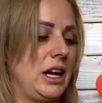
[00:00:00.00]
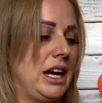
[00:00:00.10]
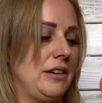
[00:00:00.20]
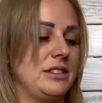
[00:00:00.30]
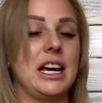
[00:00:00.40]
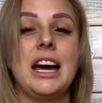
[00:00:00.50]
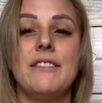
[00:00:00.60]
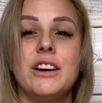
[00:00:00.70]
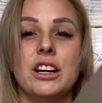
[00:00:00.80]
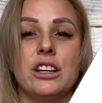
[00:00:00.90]
I have to have
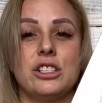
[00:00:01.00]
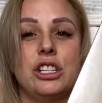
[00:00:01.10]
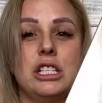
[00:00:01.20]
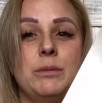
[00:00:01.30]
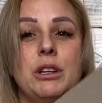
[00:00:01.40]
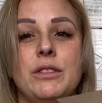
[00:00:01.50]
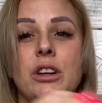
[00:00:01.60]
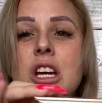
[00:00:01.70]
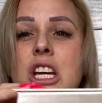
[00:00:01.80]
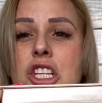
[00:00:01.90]
her. She's
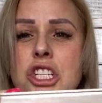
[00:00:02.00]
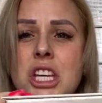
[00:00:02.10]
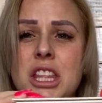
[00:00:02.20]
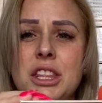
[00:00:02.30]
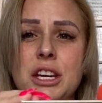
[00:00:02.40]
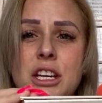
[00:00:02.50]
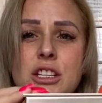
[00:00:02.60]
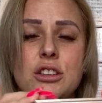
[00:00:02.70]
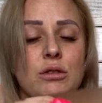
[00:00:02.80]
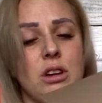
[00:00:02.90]
beautiful. She's thick
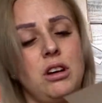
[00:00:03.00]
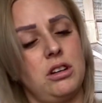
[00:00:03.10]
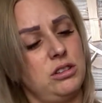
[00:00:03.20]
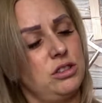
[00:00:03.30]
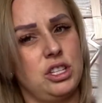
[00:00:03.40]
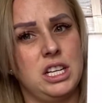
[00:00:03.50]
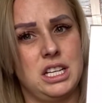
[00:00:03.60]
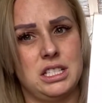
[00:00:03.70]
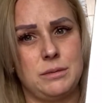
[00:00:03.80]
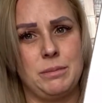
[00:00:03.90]
too, y'all. She
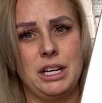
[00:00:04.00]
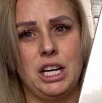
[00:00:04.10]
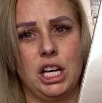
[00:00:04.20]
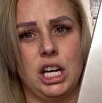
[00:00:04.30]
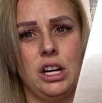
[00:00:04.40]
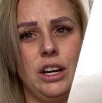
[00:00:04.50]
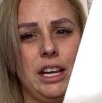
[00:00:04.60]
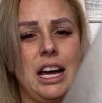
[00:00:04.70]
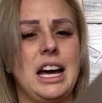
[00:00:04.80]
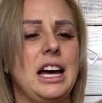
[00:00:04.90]
is a big girl
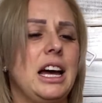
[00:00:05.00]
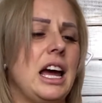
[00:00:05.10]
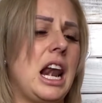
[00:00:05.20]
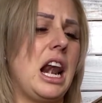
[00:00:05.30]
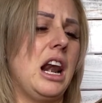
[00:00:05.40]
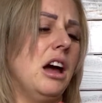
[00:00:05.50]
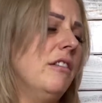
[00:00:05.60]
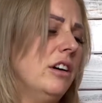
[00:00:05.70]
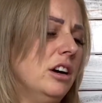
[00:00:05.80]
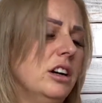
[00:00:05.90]
and I
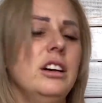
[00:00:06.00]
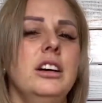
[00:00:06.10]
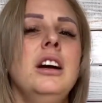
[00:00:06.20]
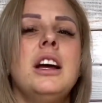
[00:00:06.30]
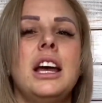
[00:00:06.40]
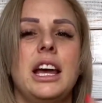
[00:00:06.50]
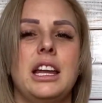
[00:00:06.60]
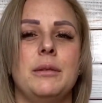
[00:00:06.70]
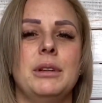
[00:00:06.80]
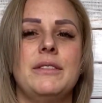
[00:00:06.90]
love her. And
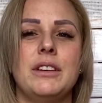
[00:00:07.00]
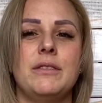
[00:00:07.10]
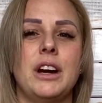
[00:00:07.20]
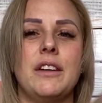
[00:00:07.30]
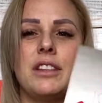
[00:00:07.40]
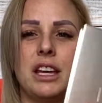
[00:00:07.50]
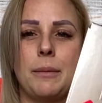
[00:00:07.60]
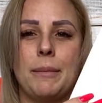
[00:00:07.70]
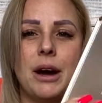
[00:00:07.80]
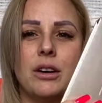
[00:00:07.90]
I'm living for everything
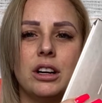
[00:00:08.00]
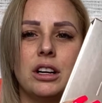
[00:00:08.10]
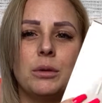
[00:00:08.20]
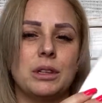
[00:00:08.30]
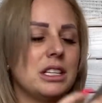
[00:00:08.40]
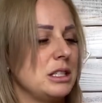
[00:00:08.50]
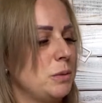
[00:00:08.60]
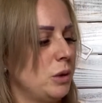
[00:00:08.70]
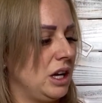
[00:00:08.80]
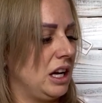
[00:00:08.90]
about her with this
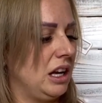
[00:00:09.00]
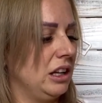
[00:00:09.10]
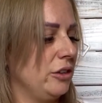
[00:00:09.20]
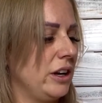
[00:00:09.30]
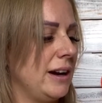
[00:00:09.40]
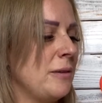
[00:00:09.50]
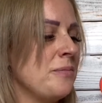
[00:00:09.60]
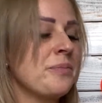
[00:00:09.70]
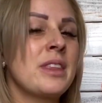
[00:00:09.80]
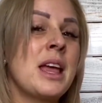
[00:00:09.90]
pretty coloring.
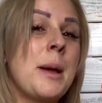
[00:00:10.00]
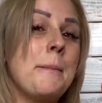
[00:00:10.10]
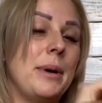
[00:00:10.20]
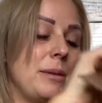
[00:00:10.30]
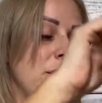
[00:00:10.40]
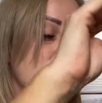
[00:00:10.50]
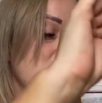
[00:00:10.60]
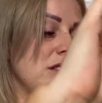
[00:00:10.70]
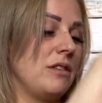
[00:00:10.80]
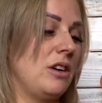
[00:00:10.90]
But
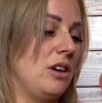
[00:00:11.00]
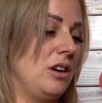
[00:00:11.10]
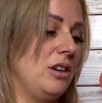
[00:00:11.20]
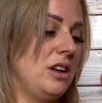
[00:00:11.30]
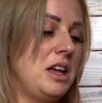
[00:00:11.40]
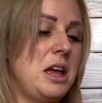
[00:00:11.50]
most of all,